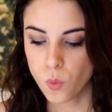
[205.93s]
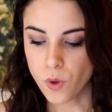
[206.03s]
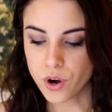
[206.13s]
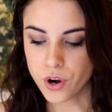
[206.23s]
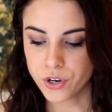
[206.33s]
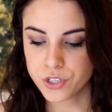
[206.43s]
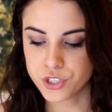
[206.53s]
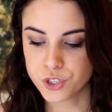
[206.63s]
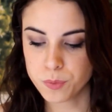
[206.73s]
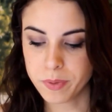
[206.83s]
What are your
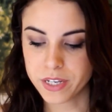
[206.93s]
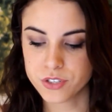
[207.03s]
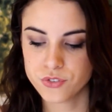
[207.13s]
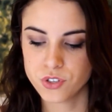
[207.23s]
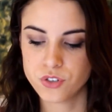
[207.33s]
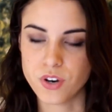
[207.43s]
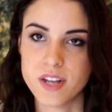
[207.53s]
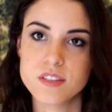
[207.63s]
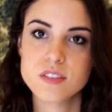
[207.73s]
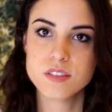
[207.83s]
two biggest
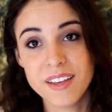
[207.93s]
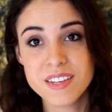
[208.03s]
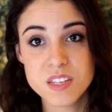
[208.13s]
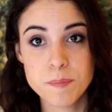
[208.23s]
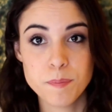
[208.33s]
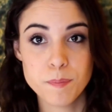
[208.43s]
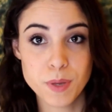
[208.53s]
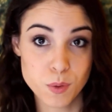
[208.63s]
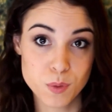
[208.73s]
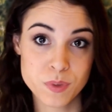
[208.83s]
regrets? I guess a
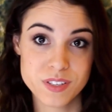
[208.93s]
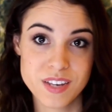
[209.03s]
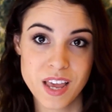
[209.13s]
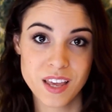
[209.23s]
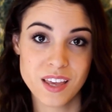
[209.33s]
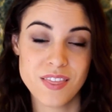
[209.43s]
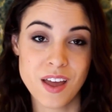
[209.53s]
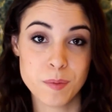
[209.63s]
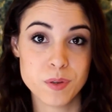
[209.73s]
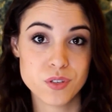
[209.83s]
big one was staying in
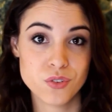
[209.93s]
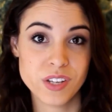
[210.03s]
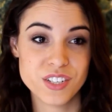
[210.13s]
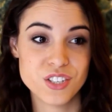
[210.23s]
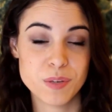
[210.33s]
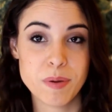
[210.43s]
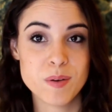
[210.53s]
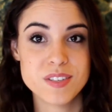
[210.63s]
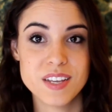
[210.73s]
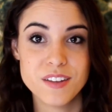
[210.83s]
that abusive relationship I
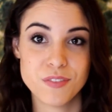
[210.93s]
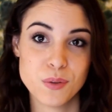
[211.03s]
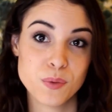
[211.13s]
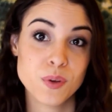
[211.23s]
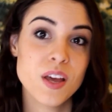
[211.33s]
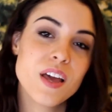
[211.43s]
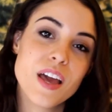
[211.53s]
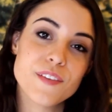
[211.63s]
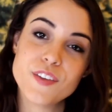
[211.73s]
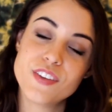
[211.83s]
was in. If you've
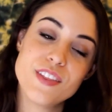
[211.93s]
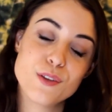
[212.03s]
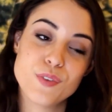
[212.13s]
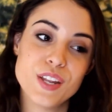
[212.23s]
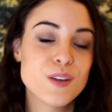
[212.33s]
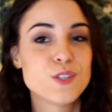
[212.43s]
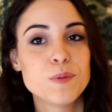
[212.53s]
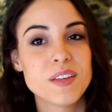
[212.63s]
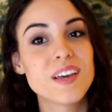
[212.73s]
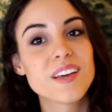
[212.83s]
seen those videos,
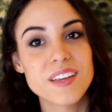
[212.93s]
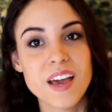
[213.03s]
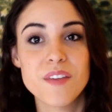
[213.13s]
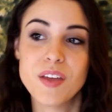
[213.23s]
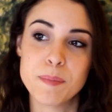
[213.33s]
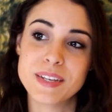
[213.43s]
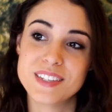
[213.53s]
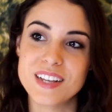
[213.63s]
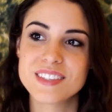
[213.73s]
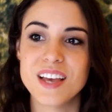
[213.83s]
you'll be like, yeah, that makes
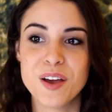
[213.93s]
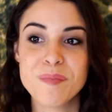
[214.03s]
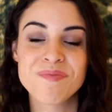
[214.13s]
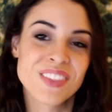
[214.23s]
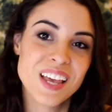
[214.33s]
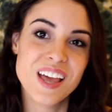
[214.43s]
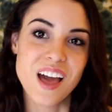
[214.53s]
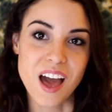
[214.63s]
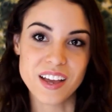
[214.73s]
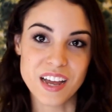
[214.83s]
sense.
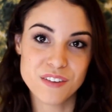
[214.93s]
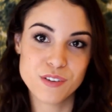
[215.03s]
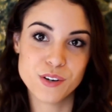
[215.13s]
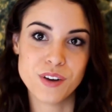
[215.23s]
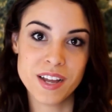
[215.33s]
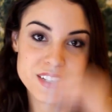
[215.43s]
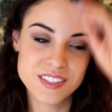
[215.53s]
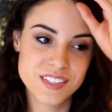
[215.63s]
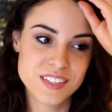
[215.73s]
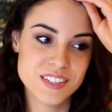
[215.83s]
I kind of
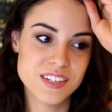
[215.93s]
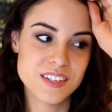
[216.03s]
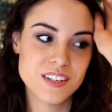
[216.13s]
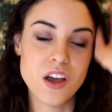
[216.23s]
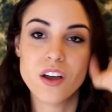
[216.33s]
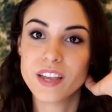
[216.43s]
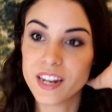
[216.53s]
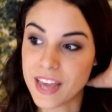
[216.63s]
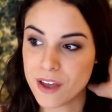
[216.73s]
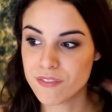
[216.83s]
regret not
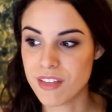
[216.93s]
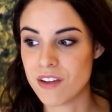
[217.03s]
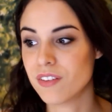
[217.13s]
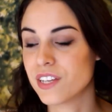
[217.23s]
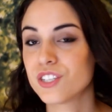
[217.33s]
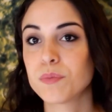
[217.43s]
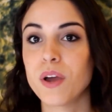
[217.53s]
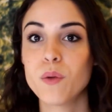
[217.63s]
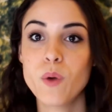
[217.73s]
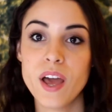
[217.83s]
getting out of that relationship
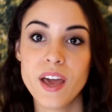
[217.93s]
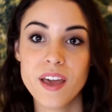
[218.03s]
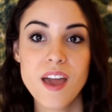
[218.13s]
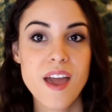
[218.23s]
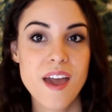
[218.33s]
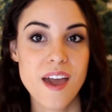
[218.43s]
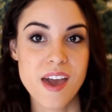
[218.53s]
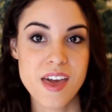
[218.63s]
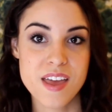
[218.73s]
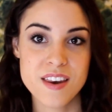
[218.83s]
right away
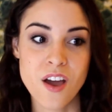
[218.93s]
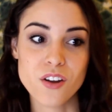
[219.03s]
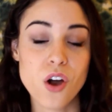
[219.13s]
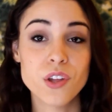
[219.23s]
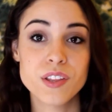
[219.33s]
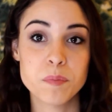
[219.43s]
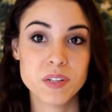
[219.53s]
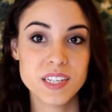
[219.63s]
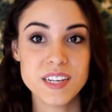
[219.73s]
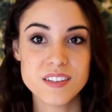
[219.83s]
and not calling the
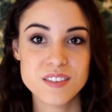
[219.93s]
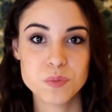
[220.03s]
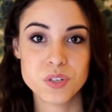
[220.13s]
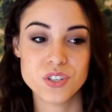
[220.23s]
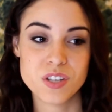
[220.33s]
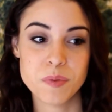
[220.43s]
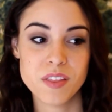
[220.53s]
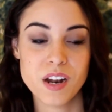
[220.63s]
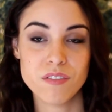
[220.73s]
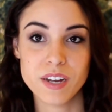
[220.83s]
police, which is something
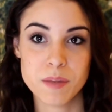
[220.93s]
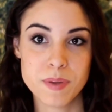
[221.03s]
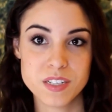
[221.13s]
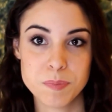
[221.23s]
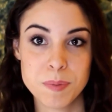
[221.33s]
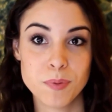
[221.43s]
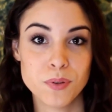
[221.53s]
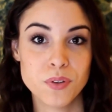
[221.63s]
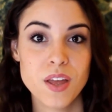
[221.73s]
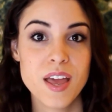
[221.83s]
that I recommend to
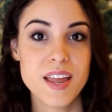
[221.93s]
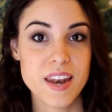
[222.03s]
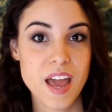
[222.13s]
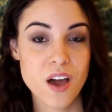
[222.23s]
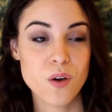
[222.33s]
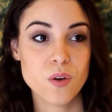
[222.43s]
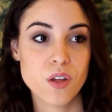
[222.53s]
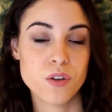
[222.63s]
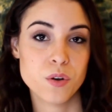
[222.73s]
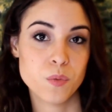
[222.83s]
people now.
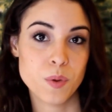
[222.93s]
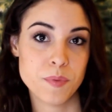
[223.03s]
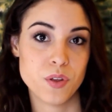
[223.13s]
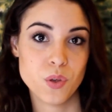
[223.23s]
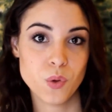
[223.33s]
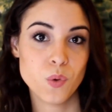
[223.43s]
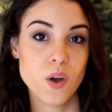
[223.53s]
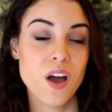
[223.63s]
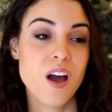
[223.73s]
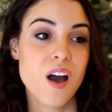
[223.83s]
Other women who
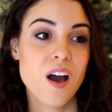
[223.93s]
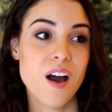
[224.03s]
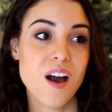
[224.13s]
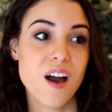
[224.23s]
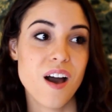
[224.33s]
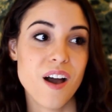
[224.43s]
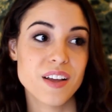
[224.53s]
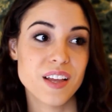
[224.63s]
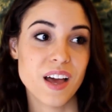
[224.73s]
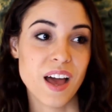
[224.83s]

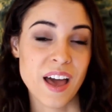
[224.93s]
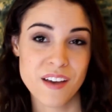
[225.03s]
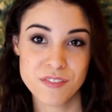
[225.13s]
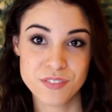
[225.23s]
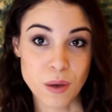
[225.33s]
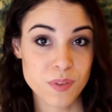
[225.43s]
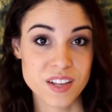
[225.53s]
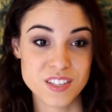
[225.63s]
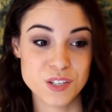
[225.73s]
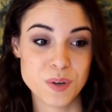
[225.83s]
have dealt with
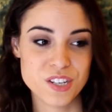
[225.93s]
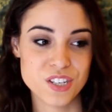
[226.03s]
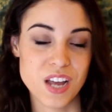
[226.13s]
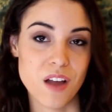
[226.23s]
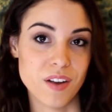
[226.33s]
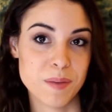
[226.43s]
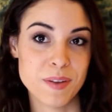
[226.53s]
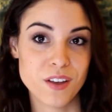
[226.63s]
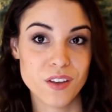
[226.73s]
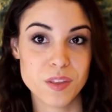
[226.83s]
that situation, I
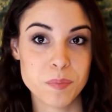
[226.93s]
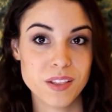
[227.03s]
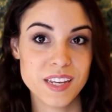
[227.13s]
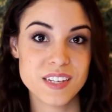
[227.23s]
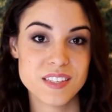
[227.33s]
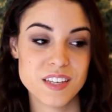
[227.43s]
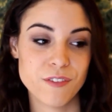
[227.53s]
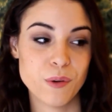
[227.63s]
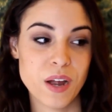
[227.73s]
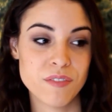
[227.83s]
recommend calling the police
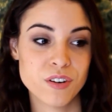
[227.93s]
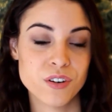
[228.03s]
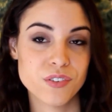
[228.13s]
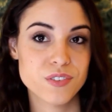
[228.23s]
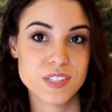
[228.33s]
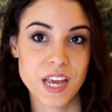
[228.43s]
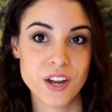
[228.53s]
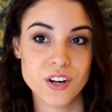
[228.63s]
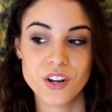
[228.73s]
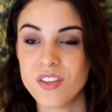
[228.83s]
if you're ever
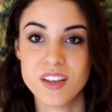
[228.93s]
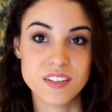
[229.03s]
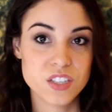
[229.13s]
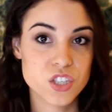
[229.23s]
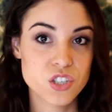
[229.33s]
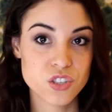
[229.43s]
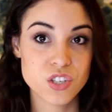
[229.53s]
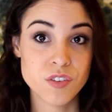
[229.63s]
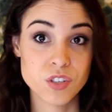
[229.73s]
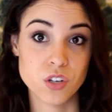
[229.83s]
scared, and then
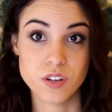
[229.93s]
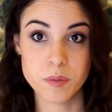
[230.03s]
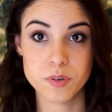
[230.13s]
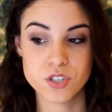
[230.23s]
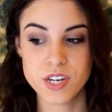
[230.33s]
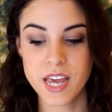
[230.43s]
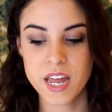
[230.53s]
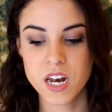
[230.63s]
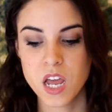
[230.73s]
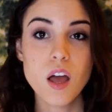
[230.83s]
just never talk to that person
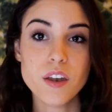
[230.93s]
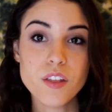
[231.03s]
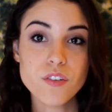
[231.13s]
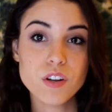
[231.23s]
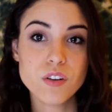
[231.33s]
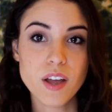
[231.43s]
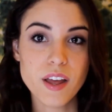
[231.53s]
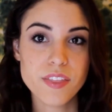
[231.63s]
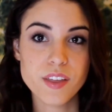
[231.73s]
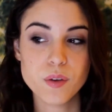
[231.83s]
again. Another regret
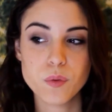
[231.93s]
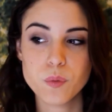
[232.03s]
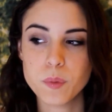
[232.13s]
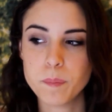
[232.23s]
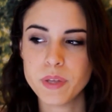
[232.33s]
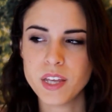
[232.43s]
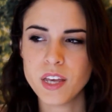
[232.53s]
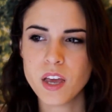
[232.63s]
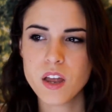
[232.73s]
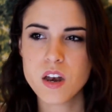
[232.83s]
I think would be